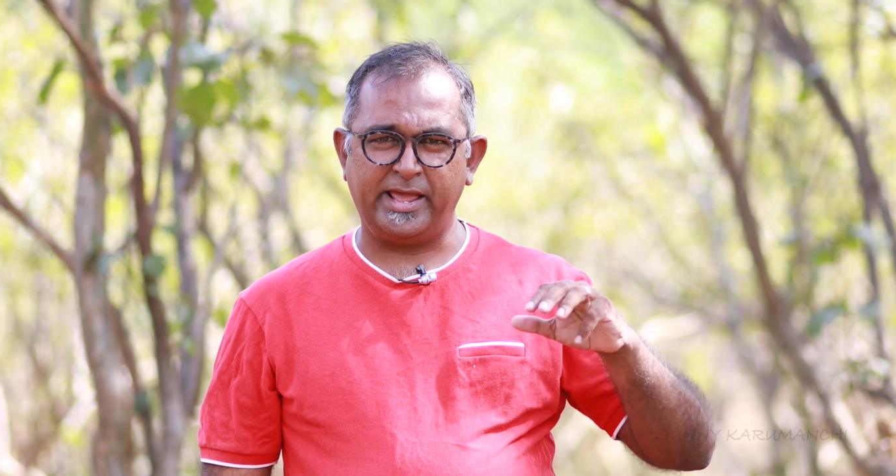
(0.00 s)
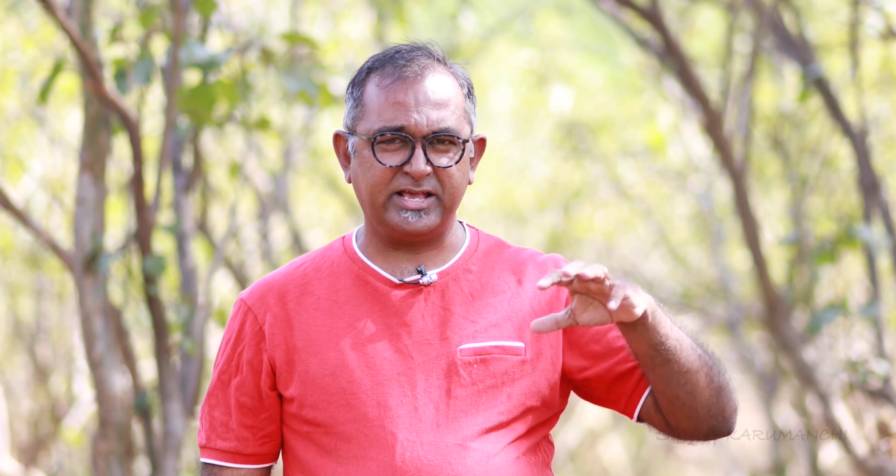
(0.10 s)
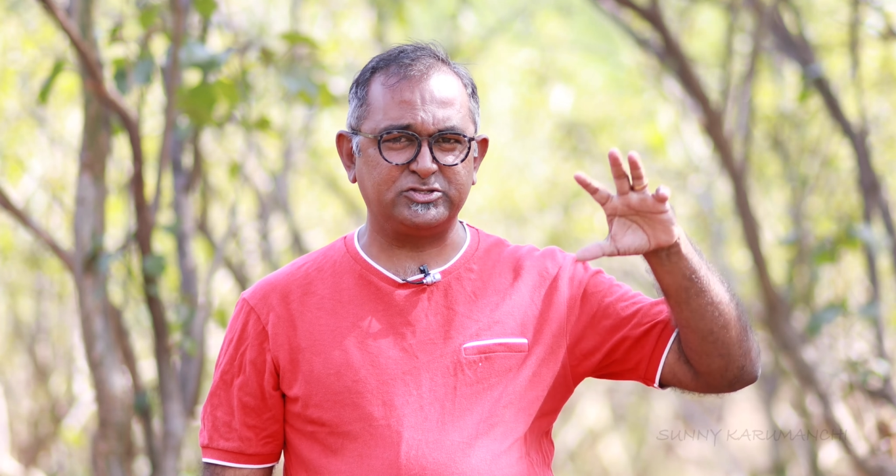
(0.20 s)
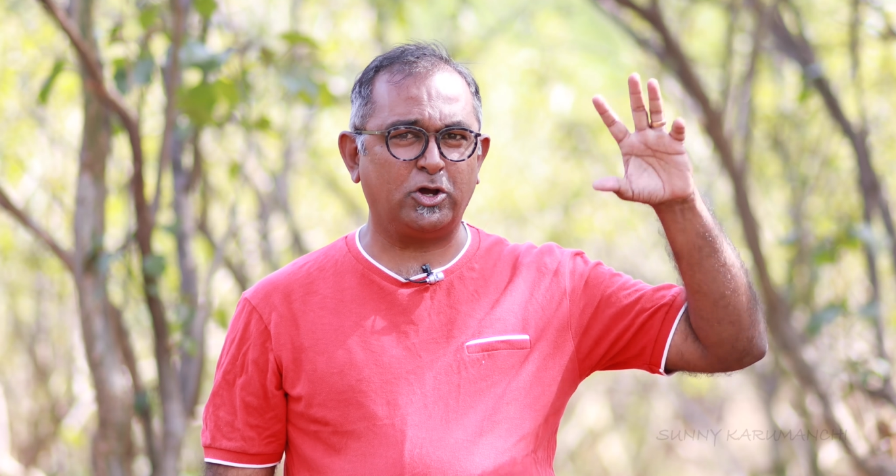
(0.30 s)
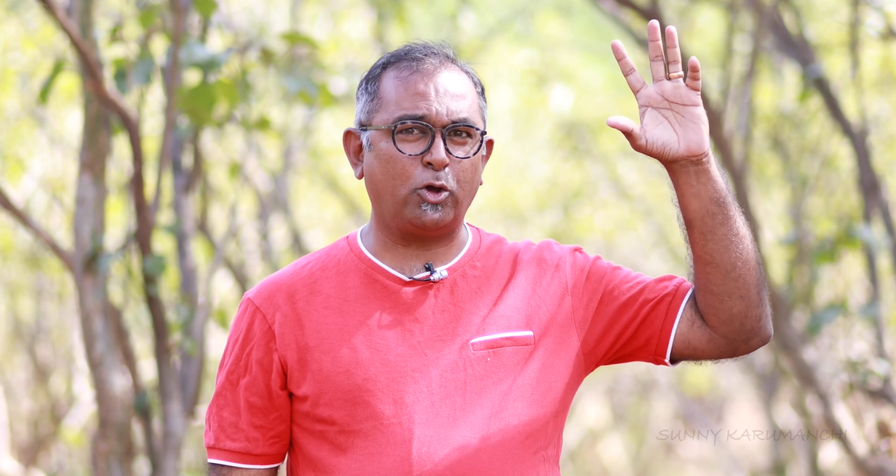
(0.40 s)
He
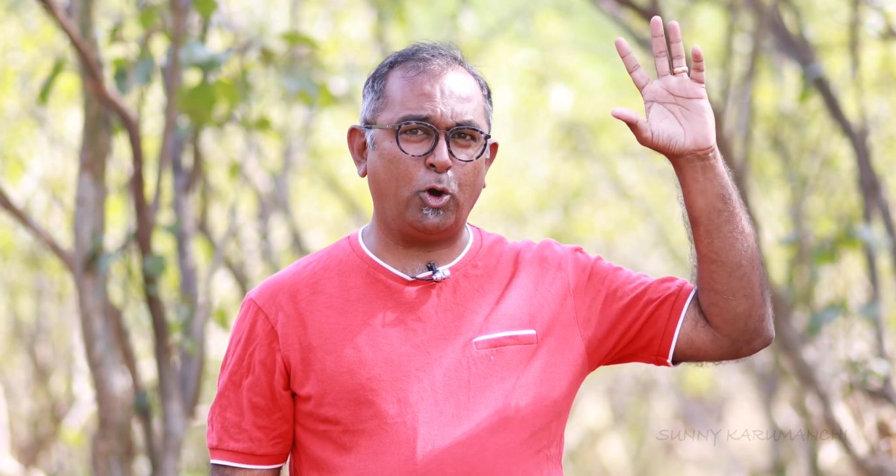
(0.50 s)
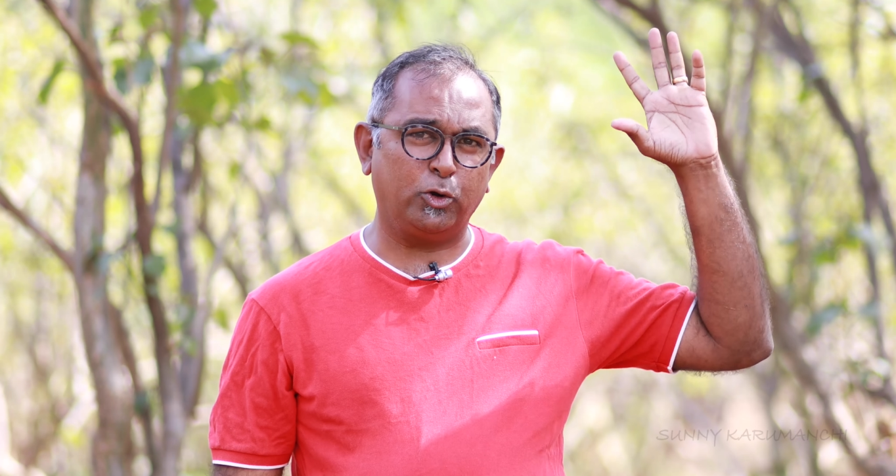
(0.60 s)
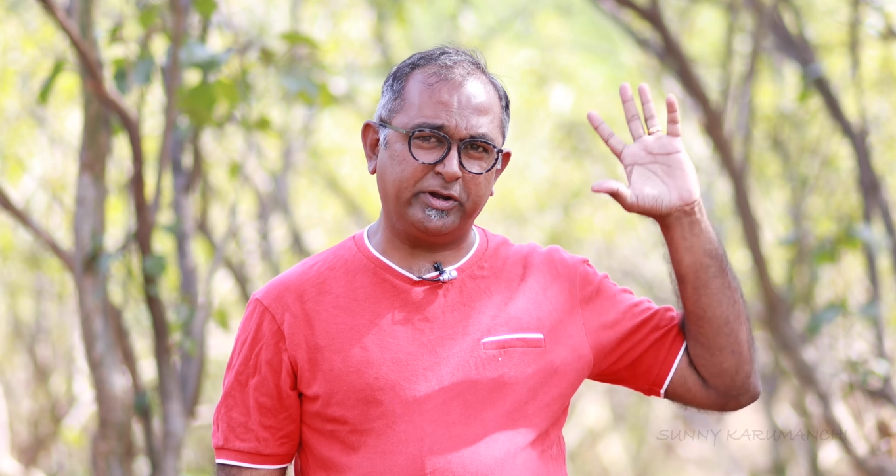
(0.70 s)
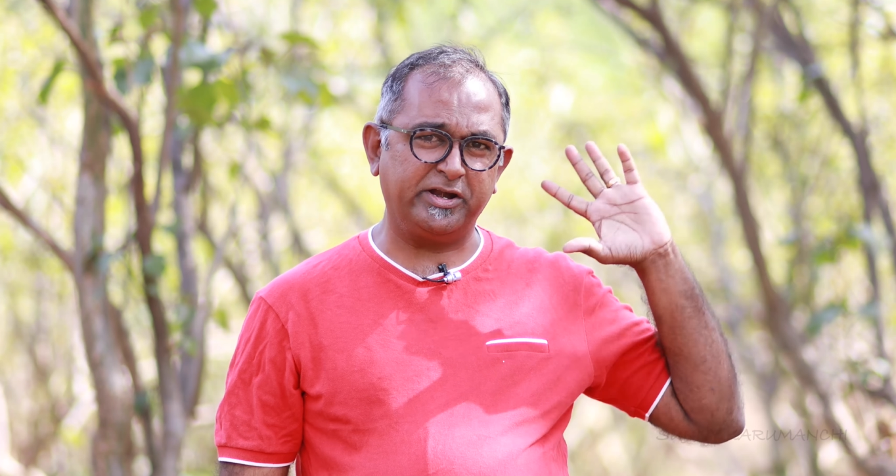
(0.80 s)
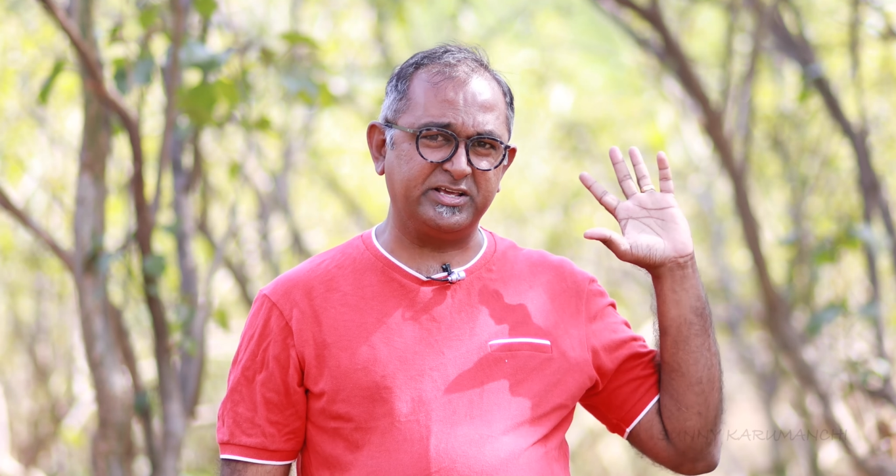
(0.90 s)
has not
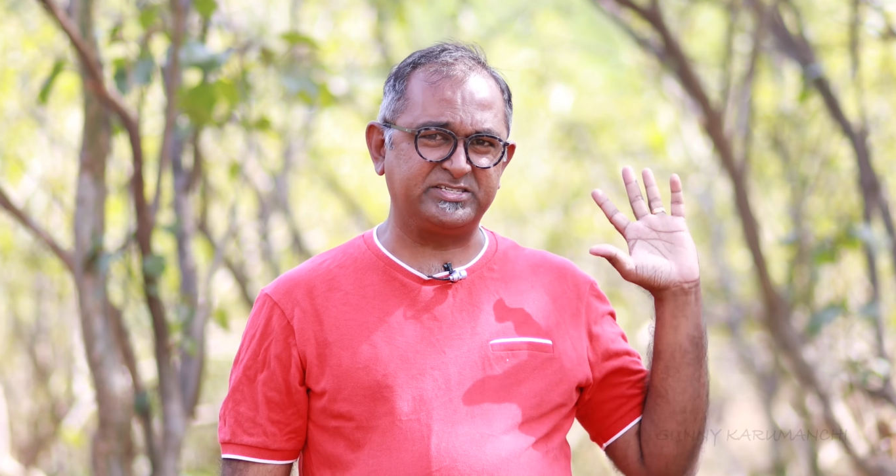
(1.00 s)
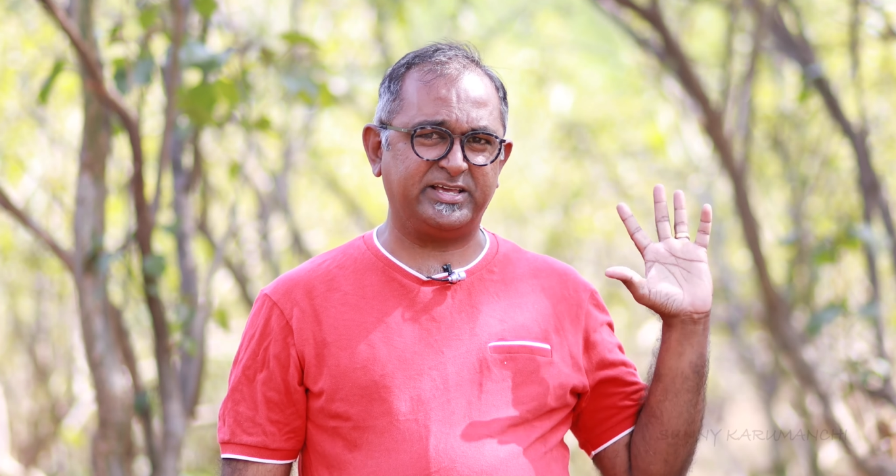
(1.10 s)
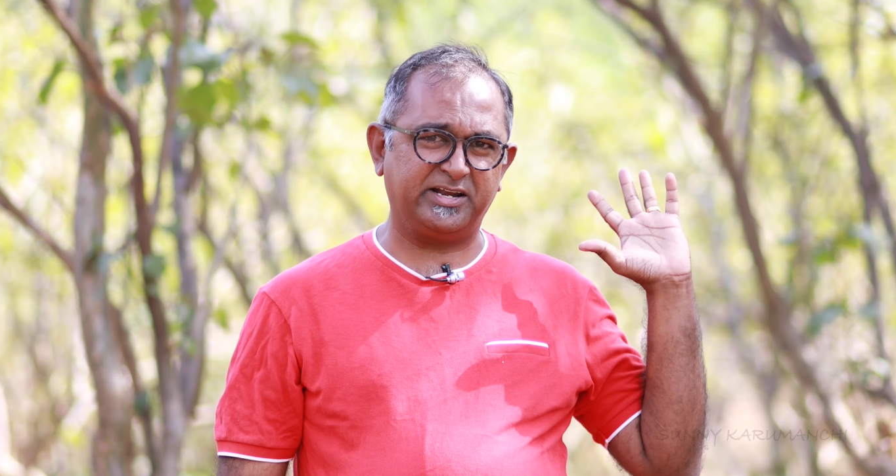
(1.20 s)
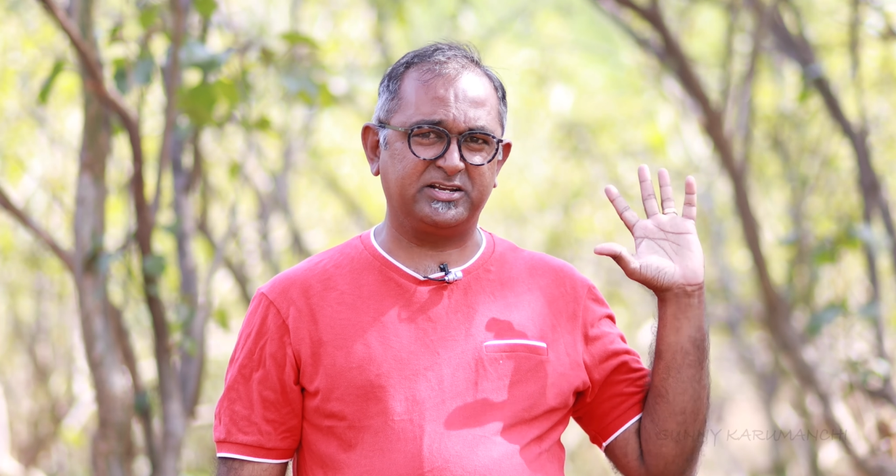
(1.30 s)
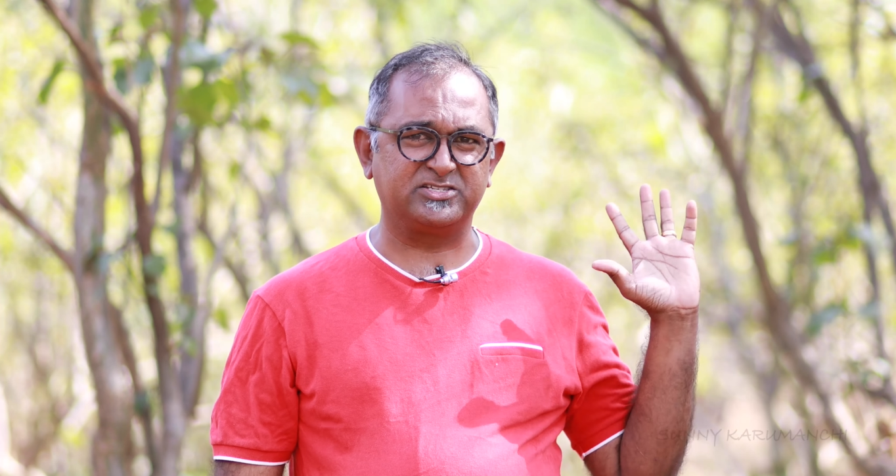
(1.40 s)
already decided